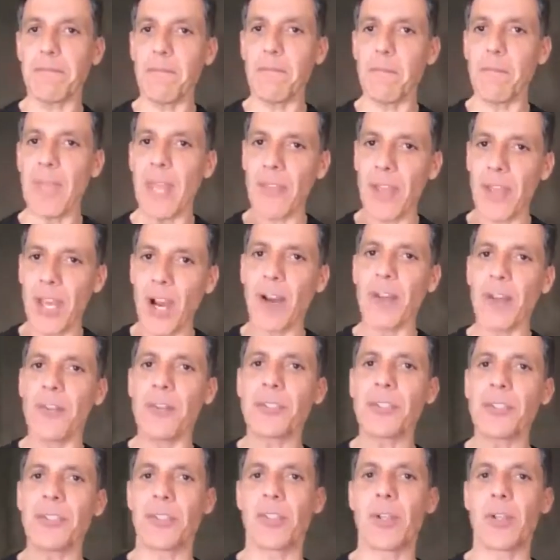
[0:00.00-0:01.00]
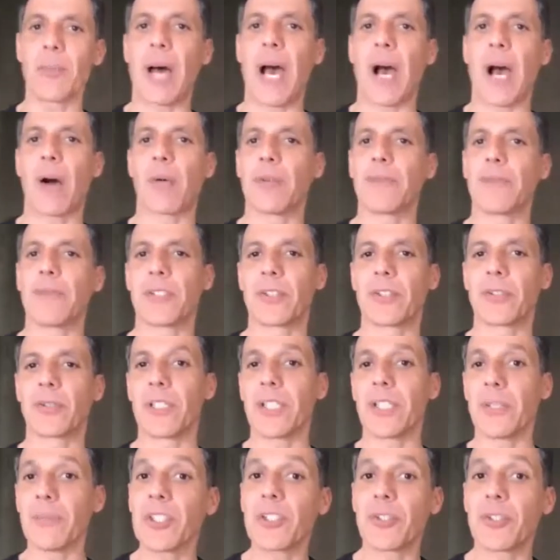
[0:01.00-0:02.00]
They understood the power of visual
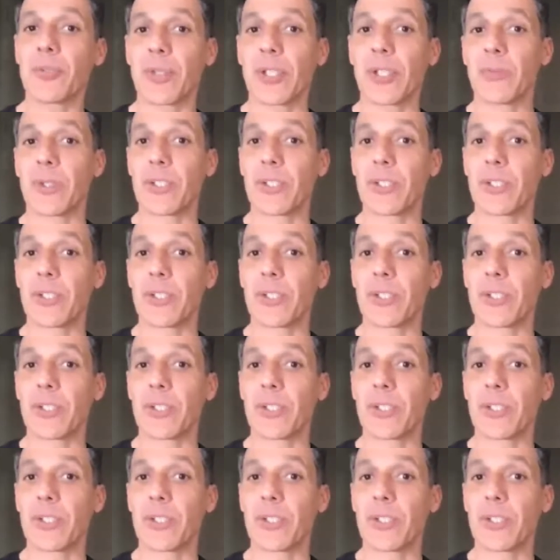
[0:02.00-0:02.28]
imagery,